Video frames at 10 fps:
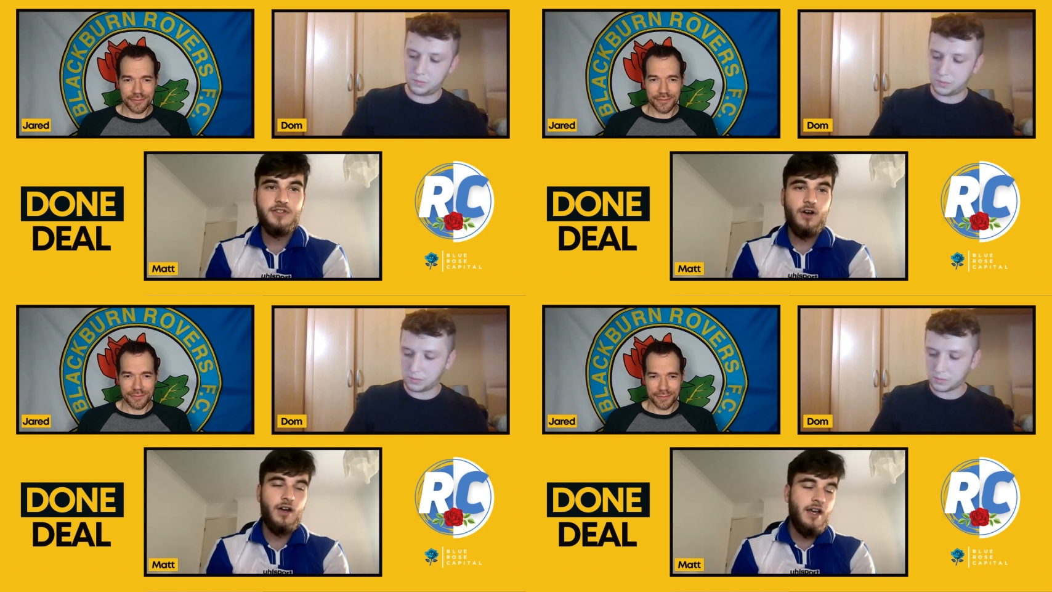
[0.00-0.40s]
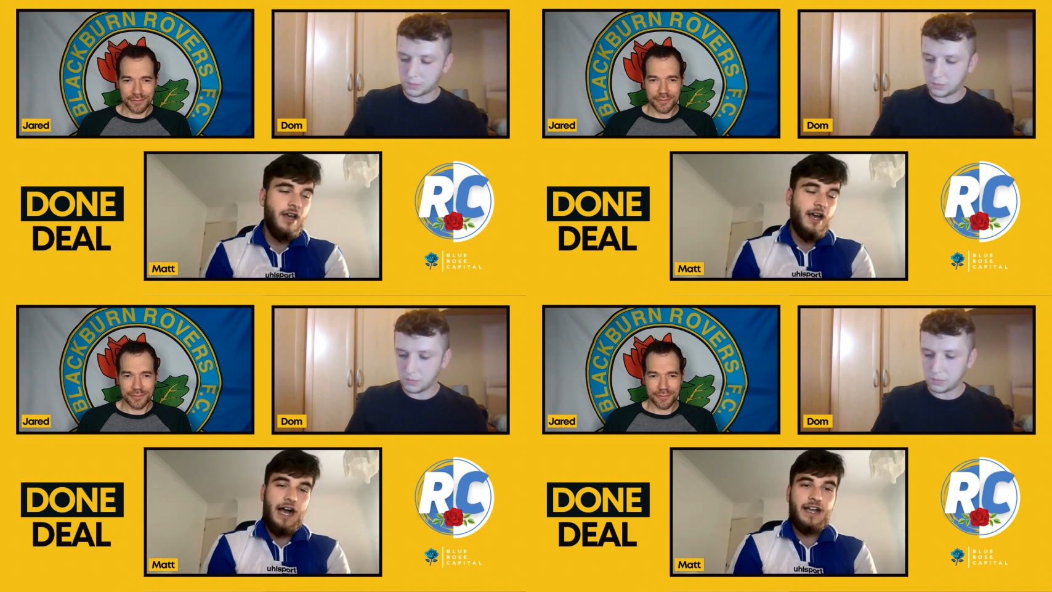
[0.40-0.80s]
Speaker 1: So
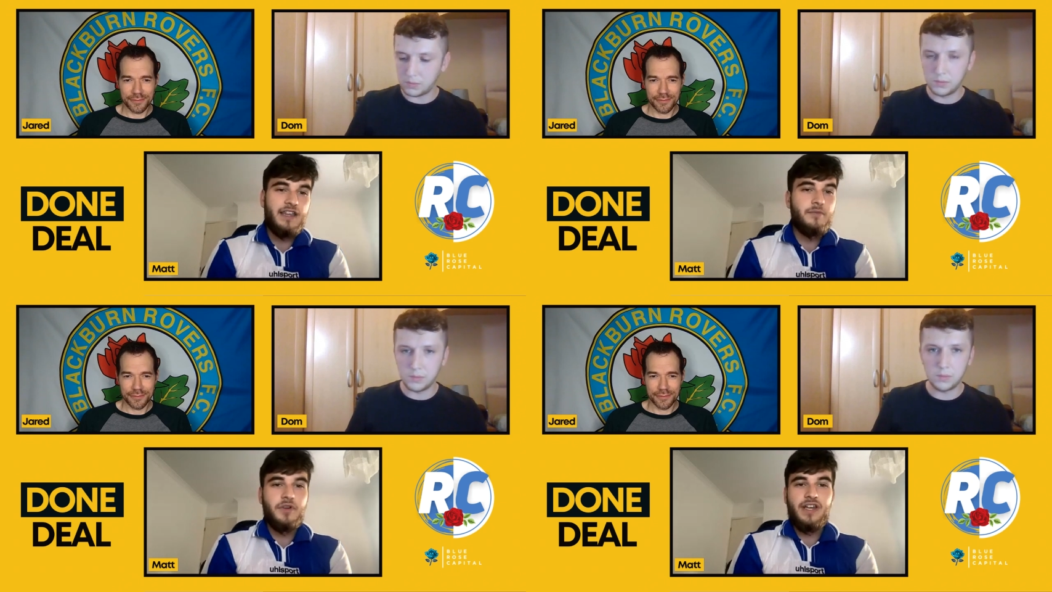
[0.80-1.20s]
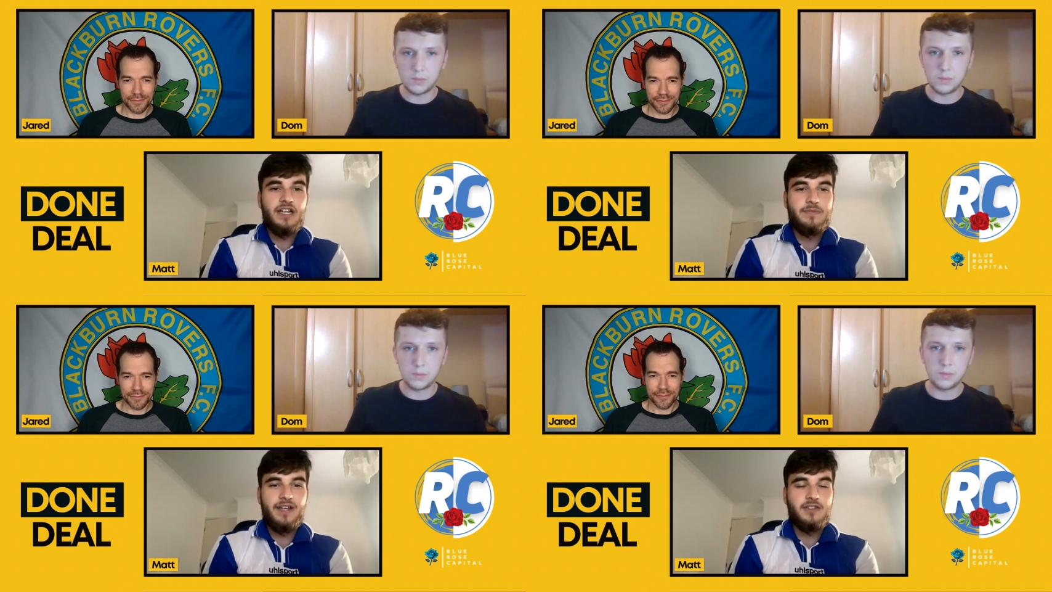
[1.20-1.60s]
I get the money
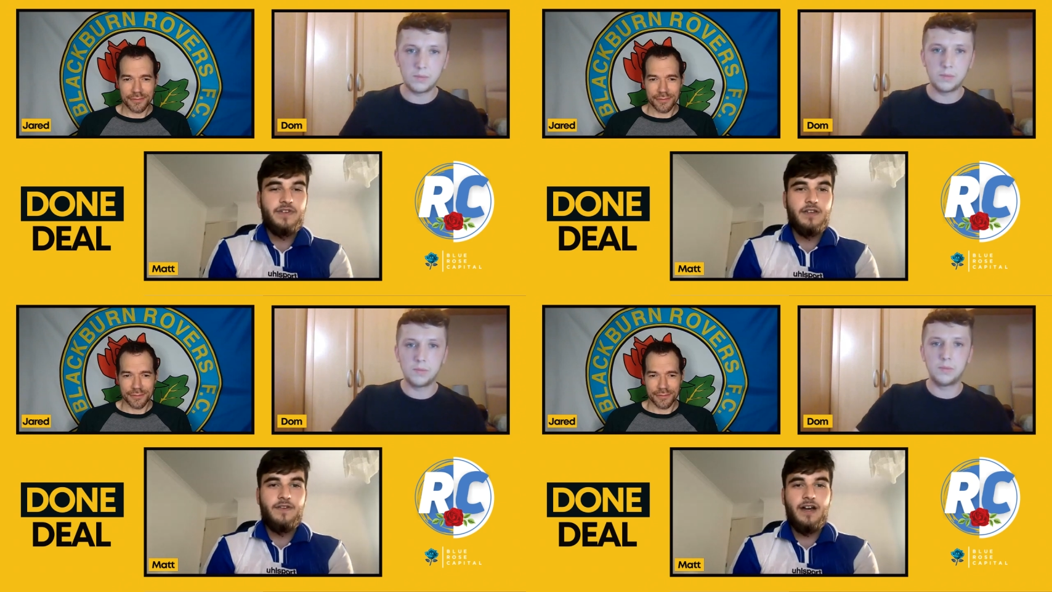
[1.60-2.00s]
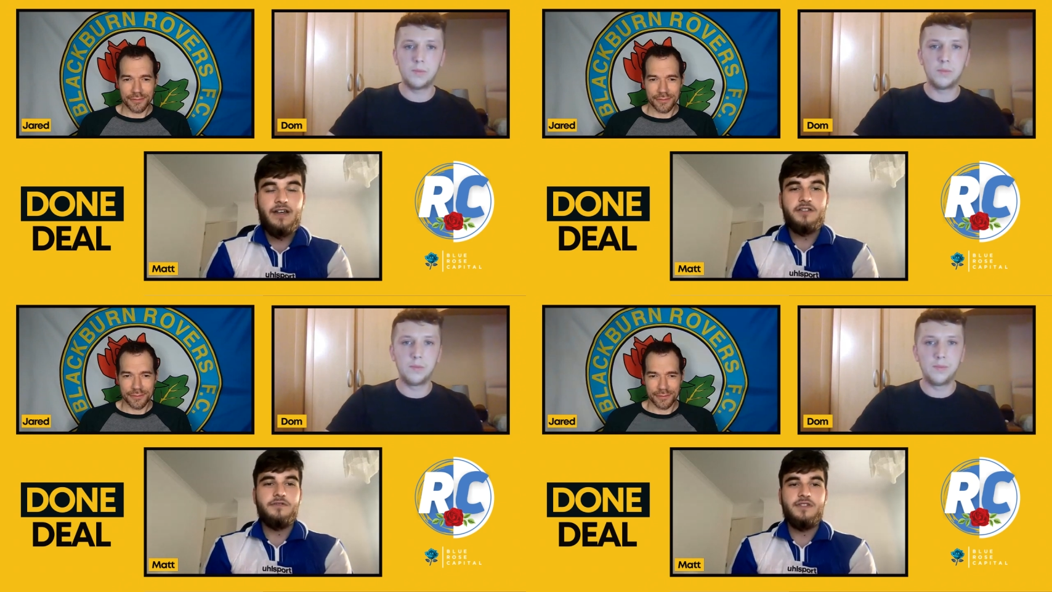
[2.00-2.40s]
aspect of it, the
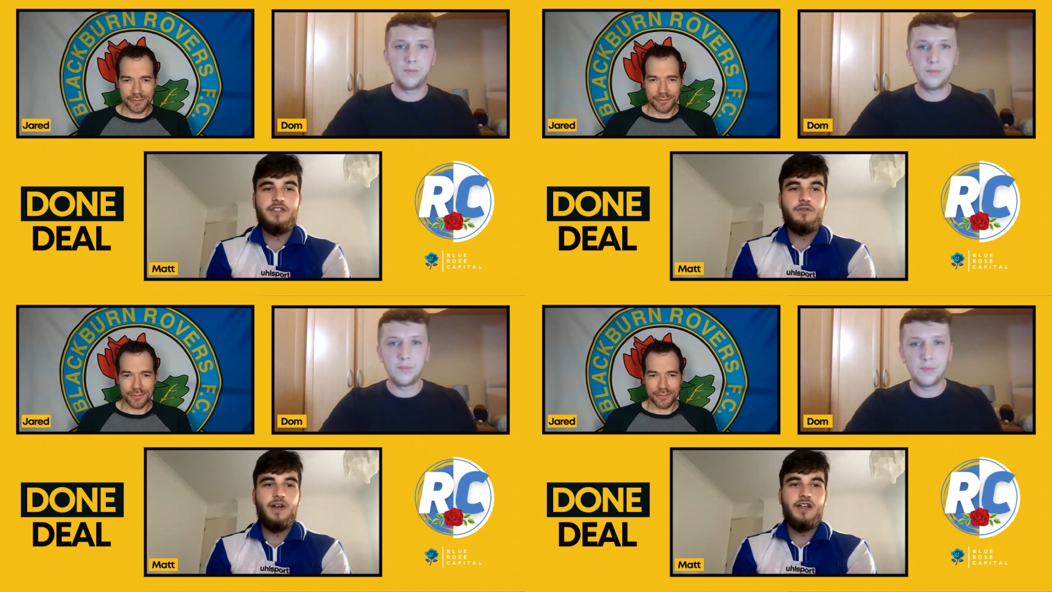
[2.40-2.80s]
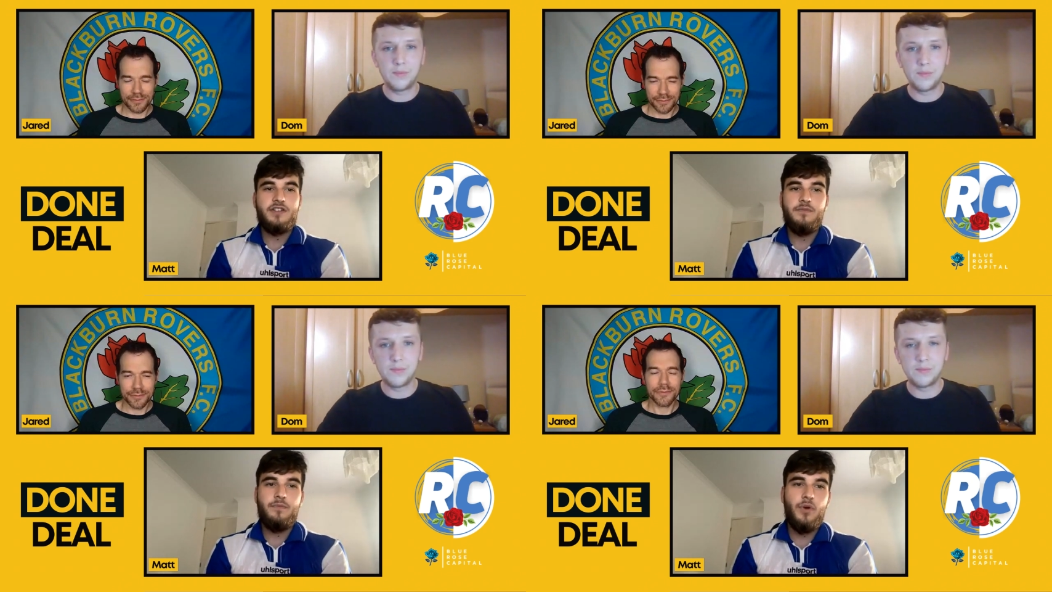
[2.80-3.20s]
financial
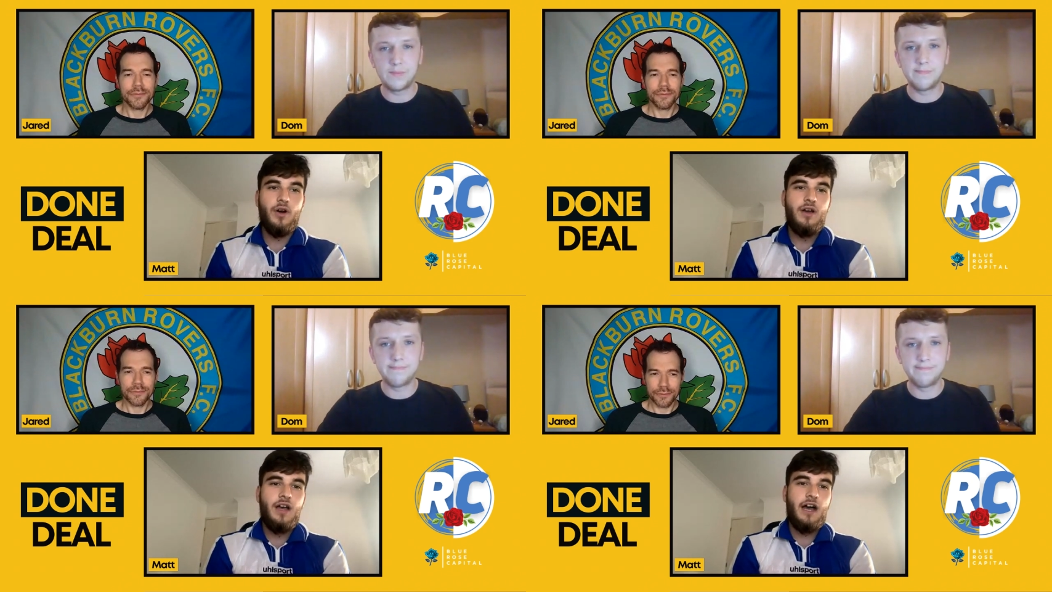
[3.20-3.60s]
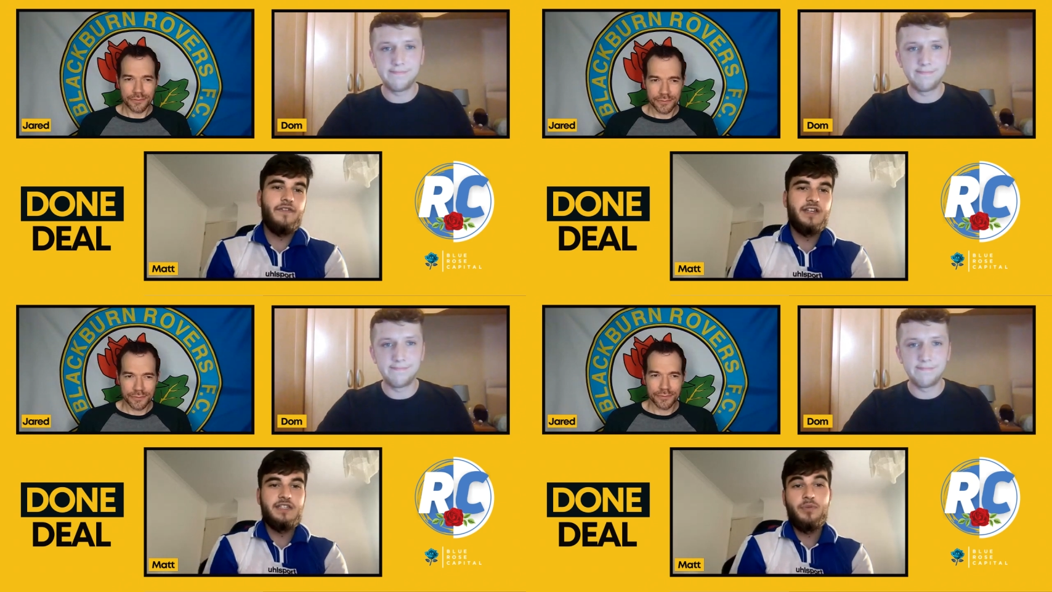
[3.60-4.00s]
situation, but I
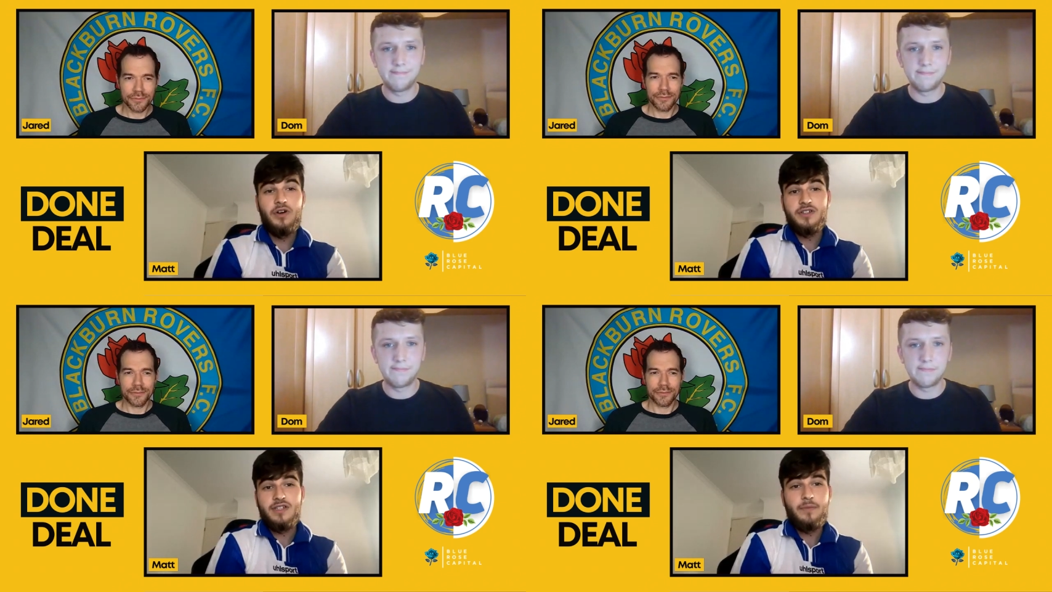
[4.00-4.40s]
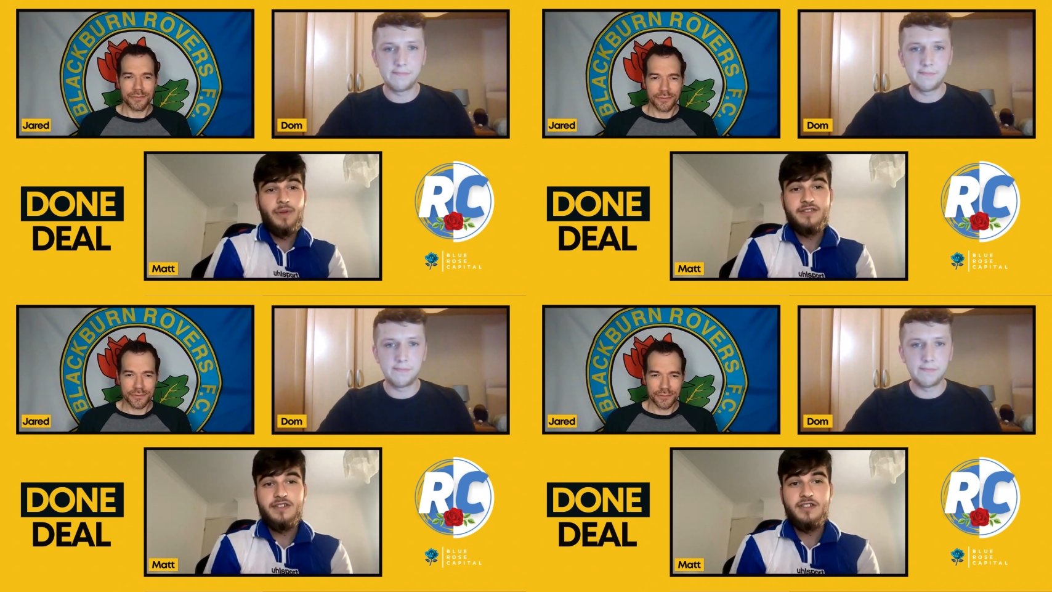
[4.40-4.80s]
think he's put us in a
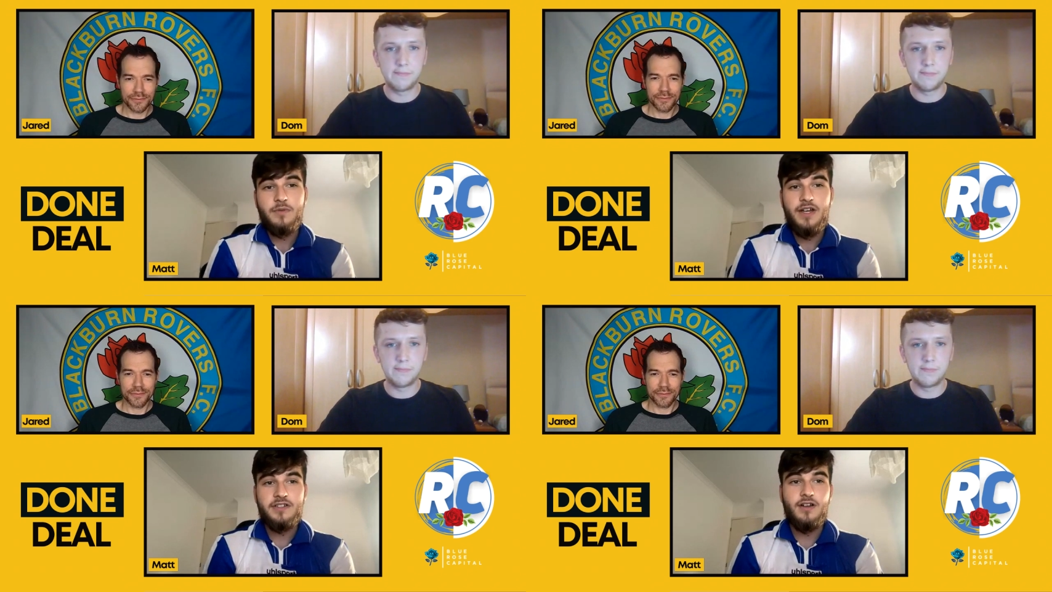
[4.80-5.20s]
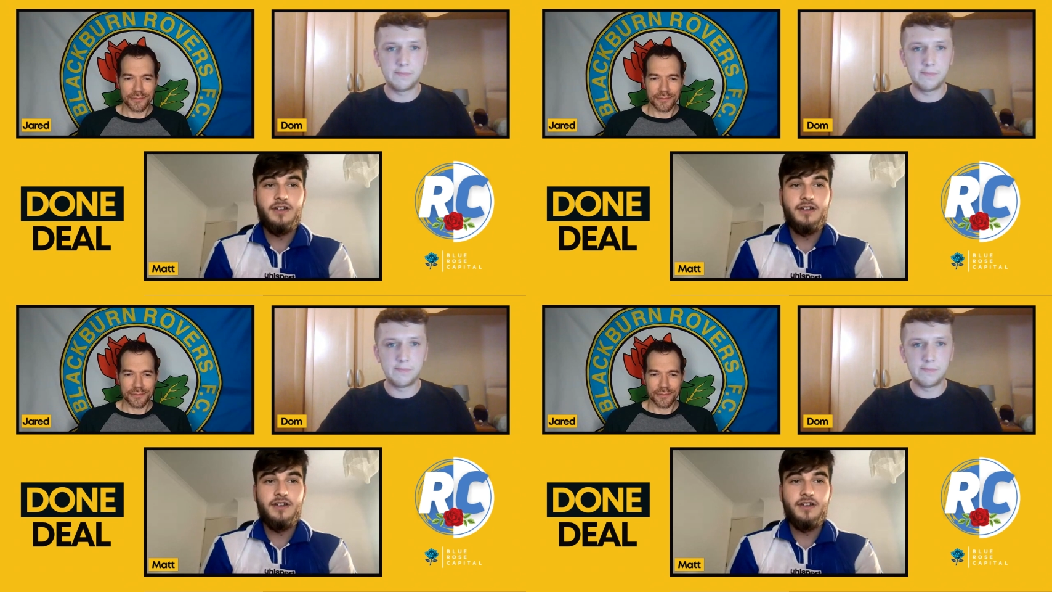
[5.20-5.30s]
bad situation